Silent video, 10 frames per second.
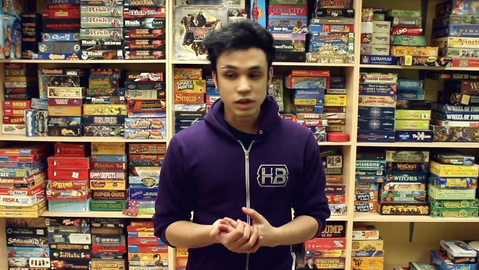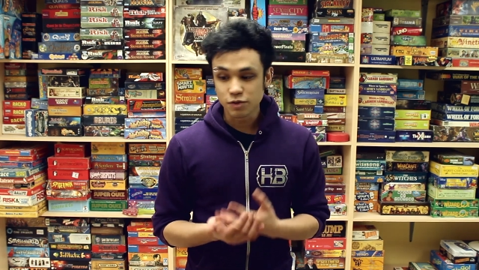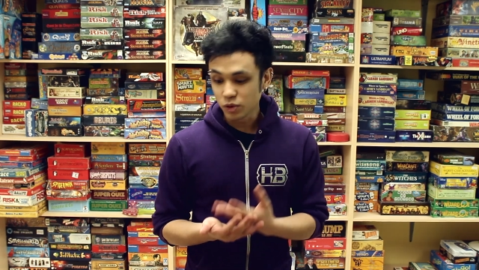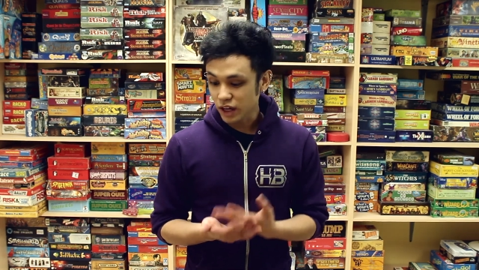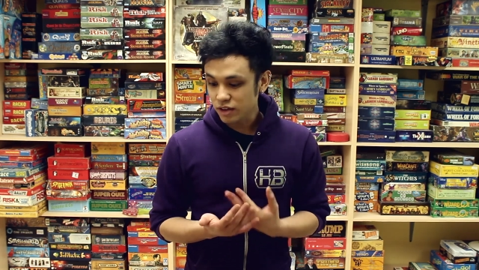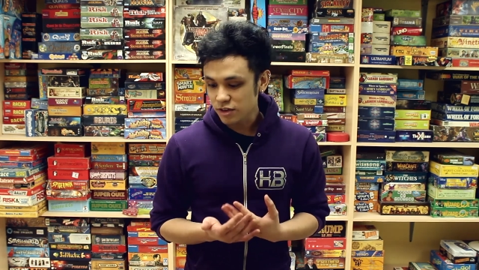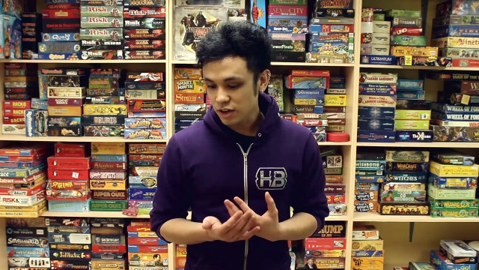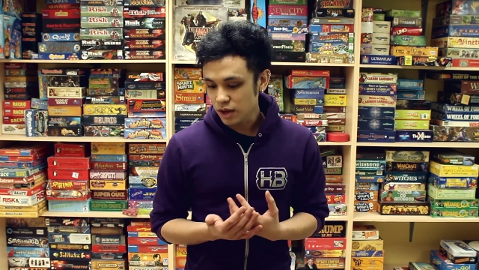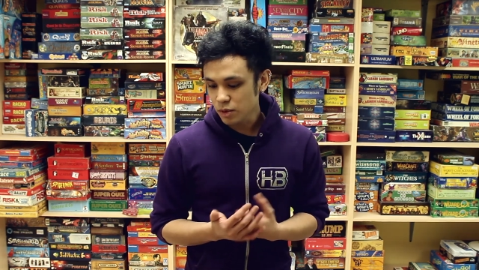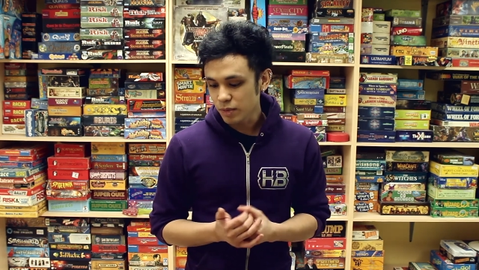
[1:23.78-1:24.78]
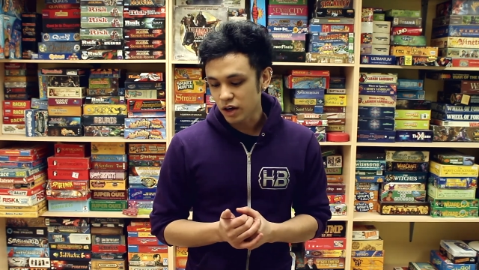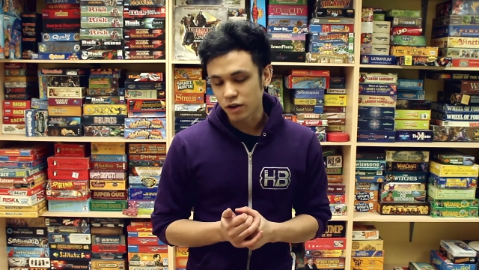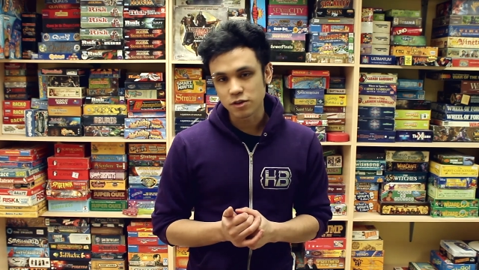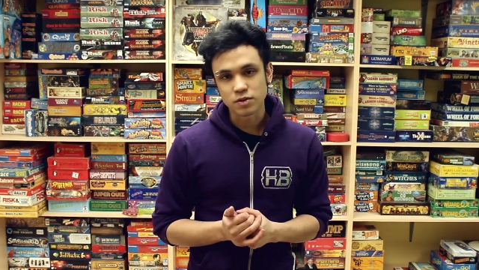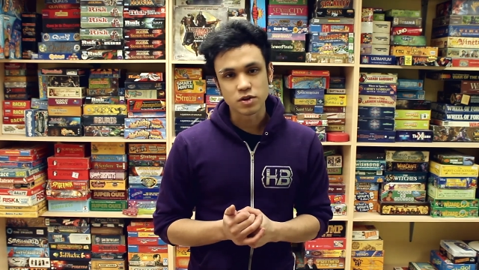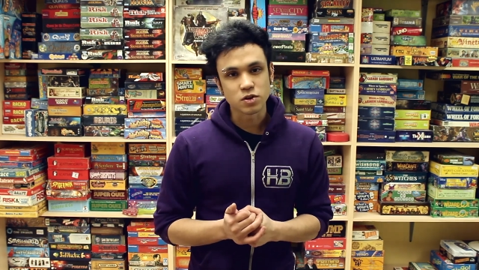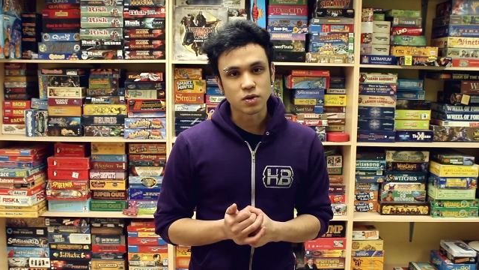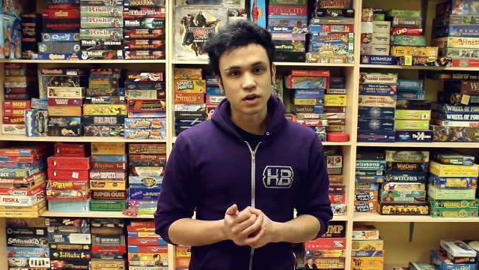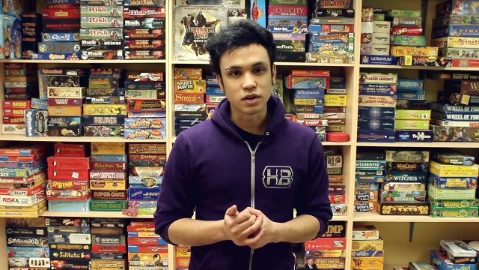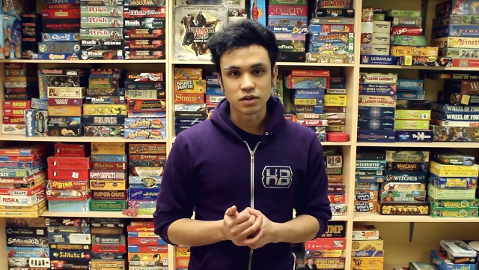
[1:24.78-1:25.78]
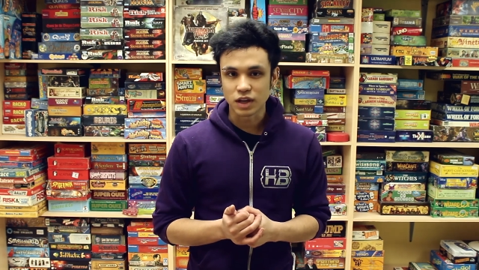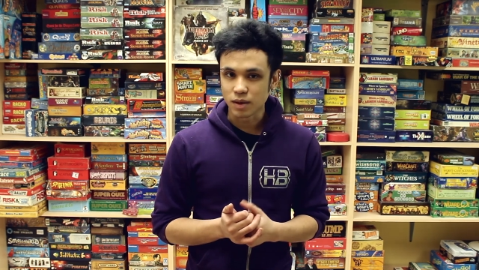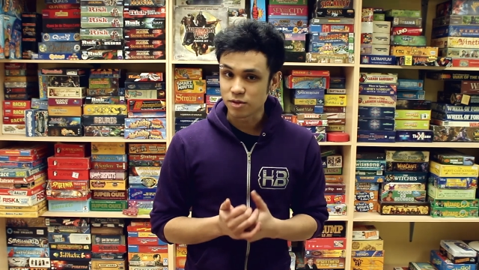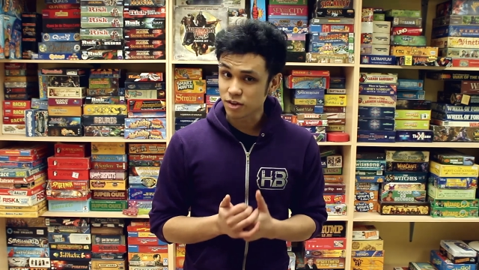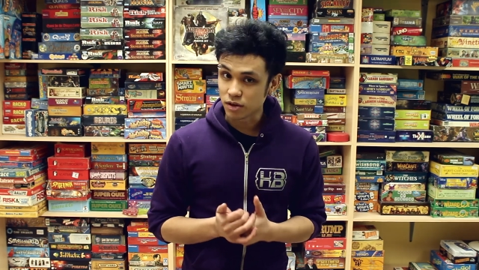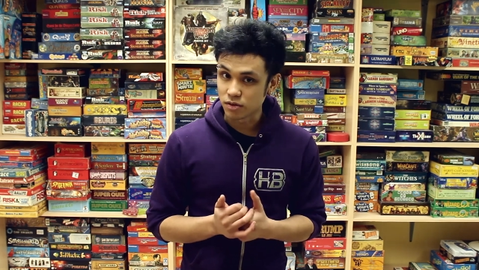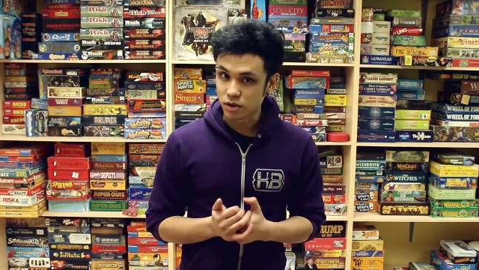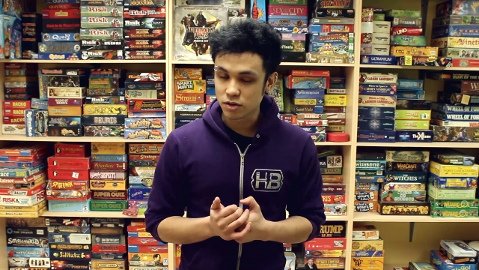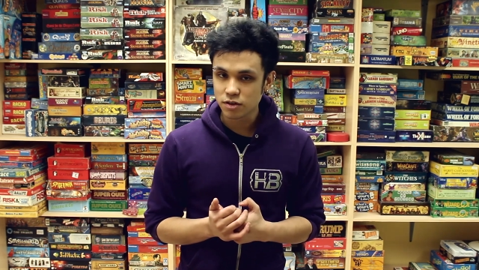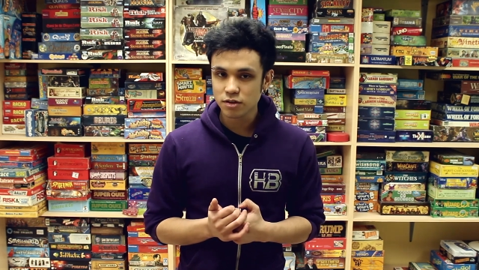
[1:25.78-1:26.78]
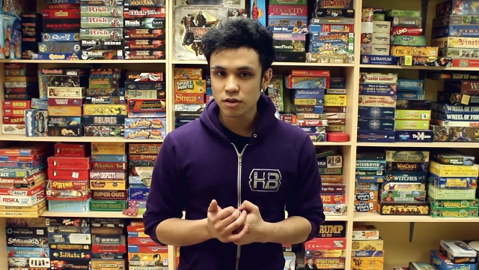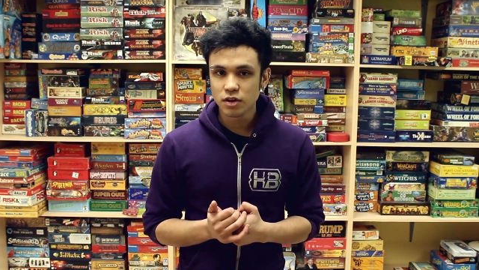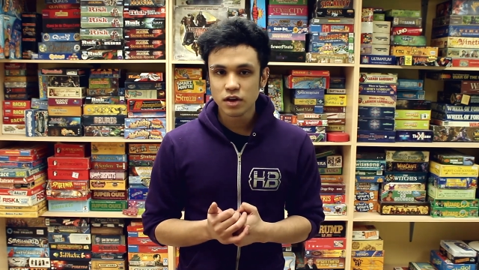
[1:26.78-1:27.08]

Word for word: If you like this game, you might also enjoy the game Skull and Roses.